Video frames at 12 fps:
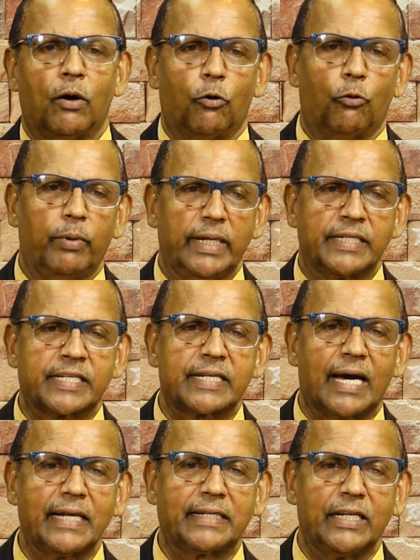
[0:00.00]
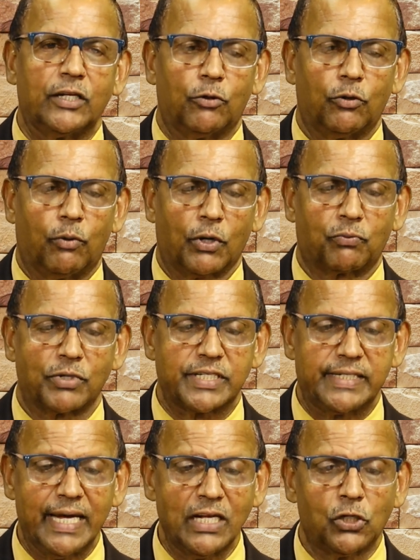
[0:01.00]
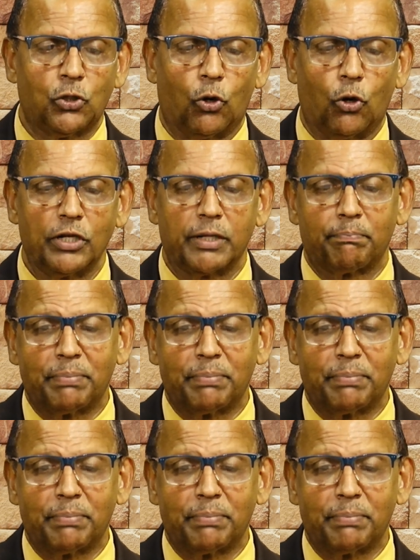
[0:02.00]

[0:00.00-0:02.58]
we started what was then called the